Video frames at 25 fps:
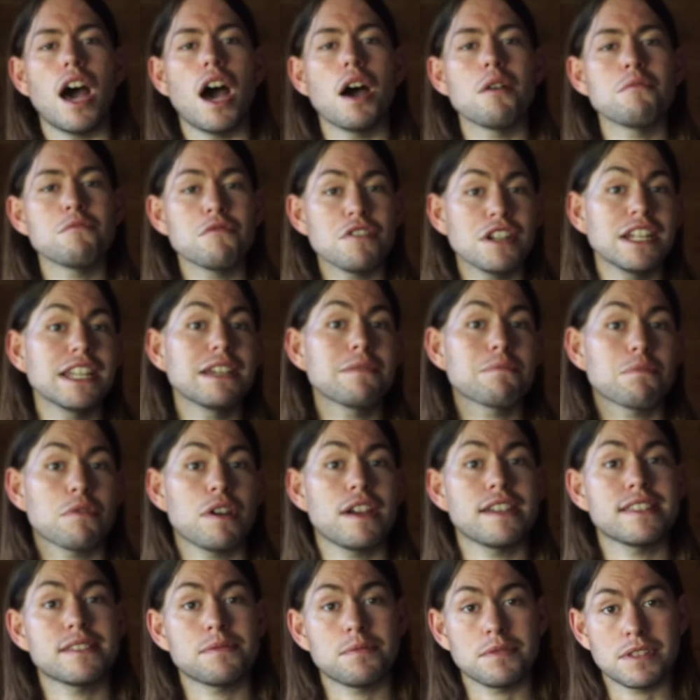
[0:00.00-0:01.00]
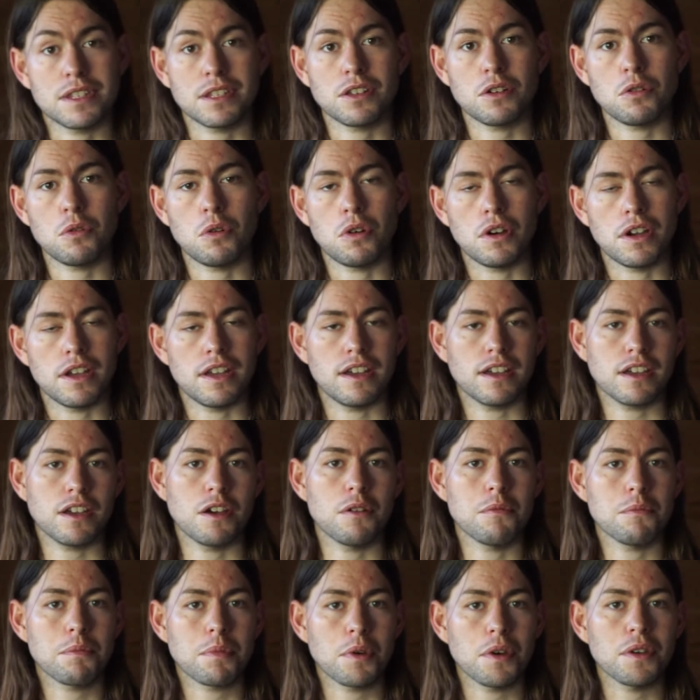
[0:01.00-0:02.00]
I'm really impressed with the coir
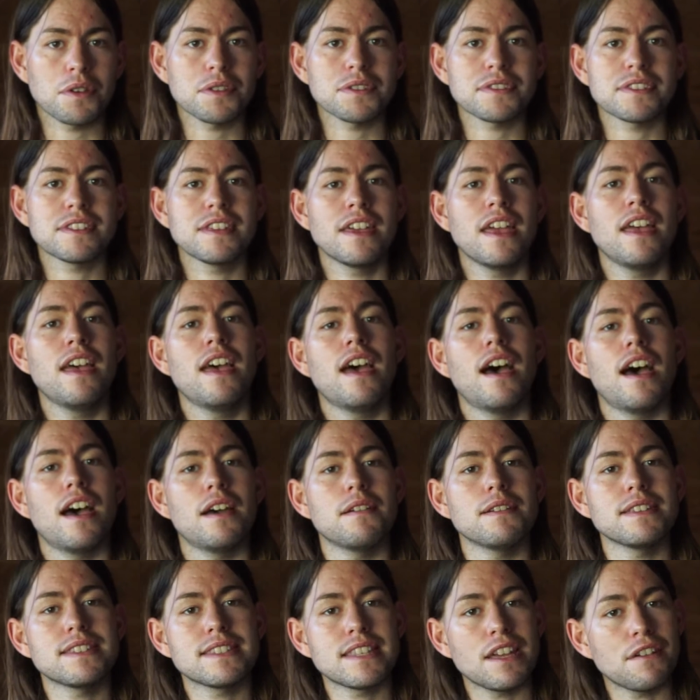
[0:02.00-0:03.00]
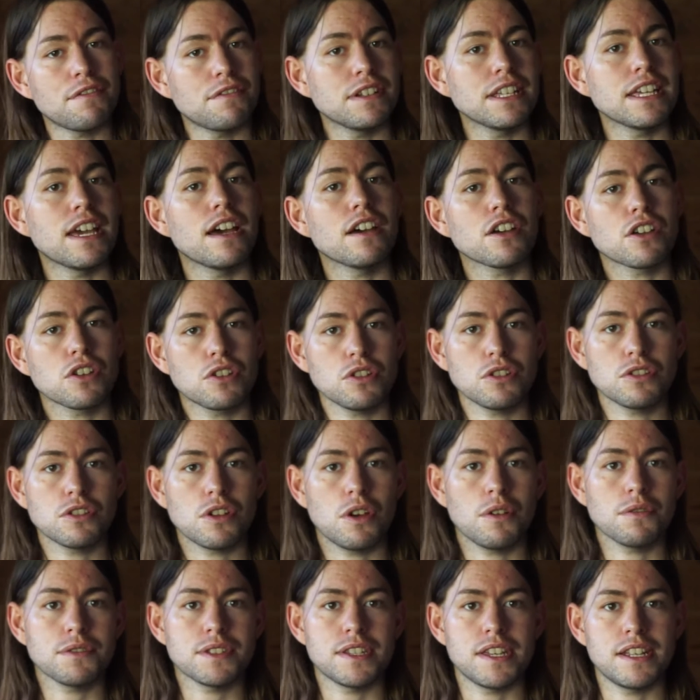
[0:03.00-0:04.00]
compost. It's definitely a good
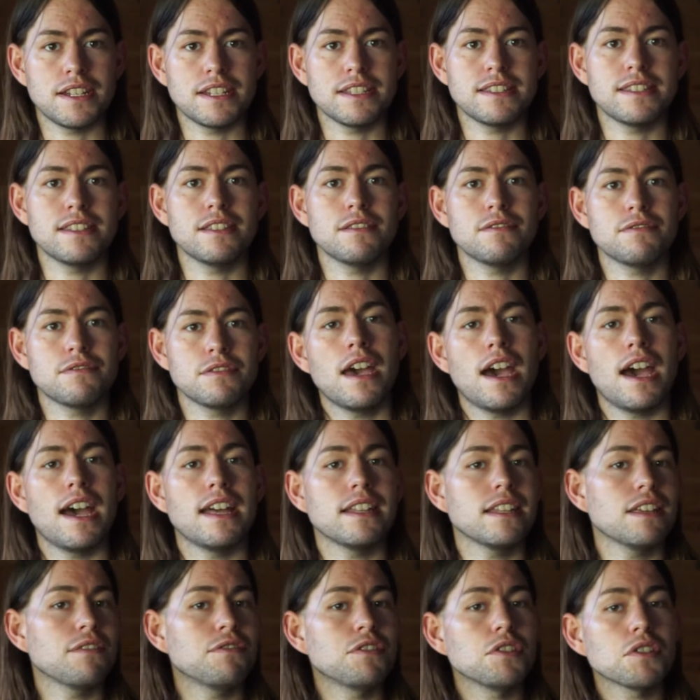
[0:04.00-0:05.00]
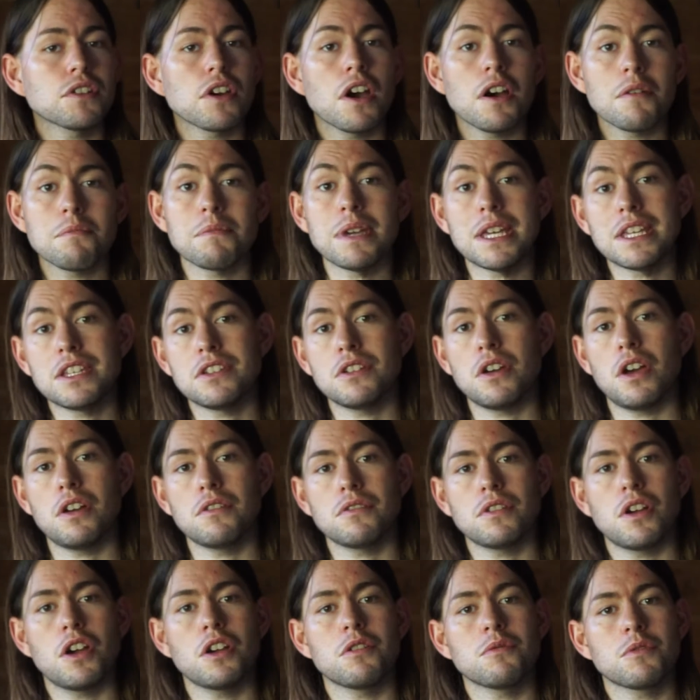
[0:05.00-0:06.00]
alternative, and if you can't make your
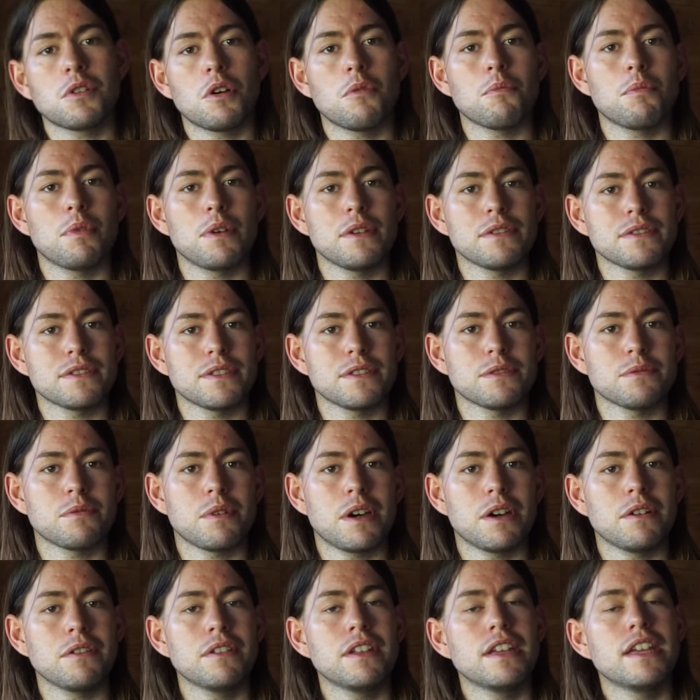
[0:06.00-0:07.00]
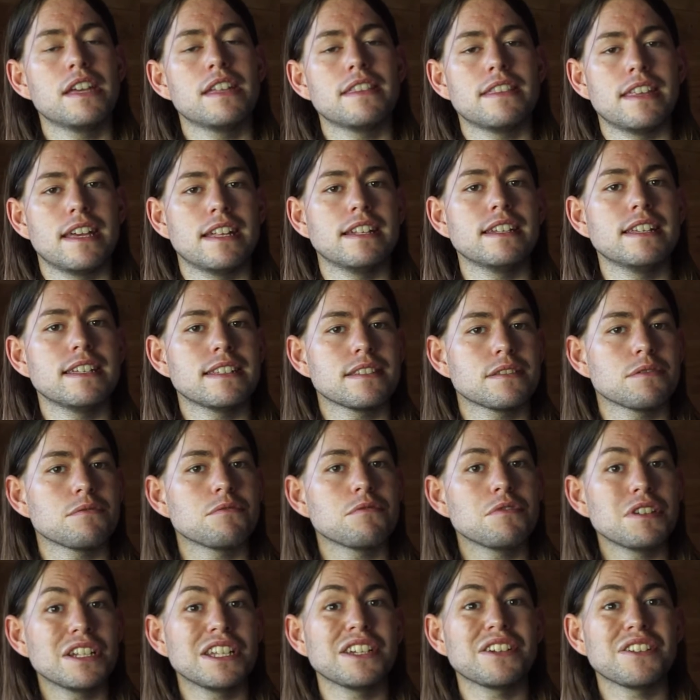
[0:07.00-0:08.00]
own home compost as well, then it's a
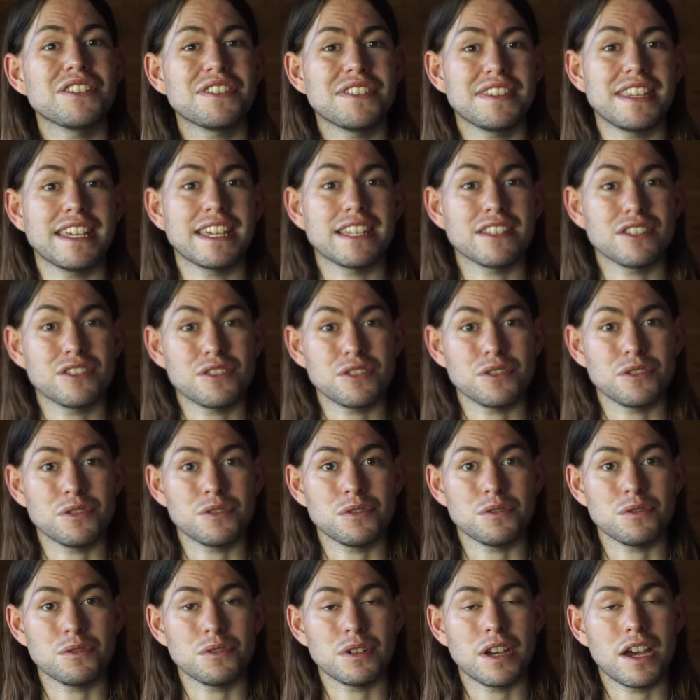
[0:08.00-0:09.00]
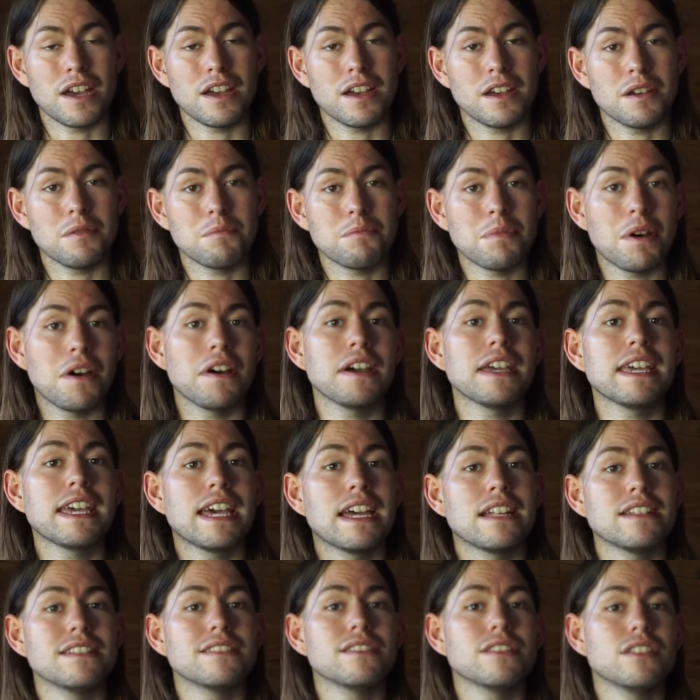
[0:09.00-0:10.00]
really good thing to buy
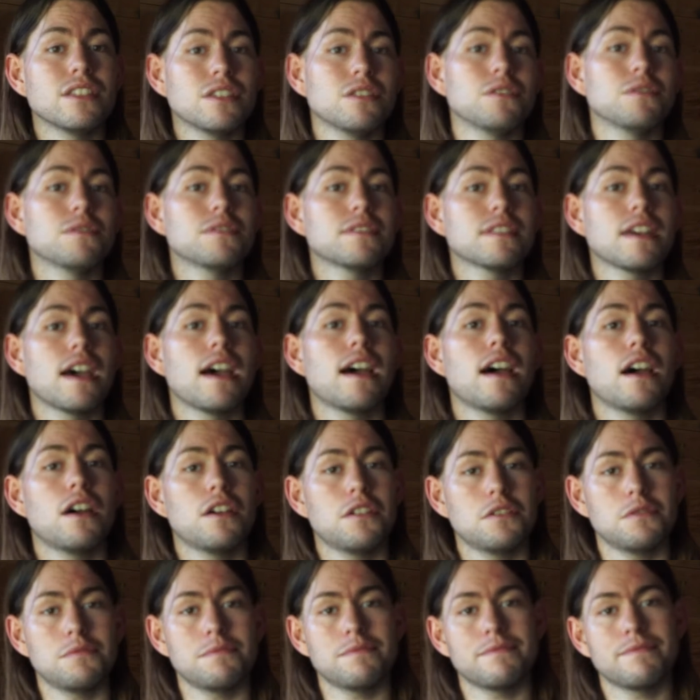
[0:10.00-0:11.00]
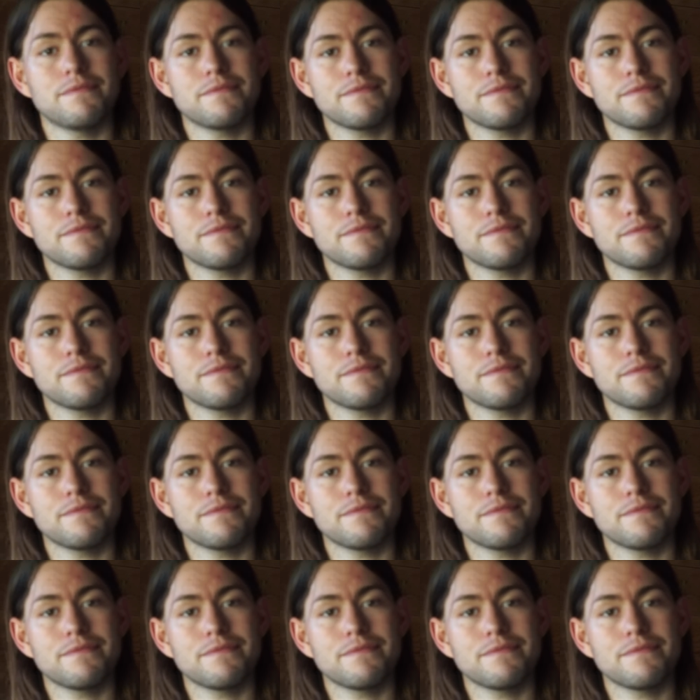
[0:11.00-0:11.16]
and use at home.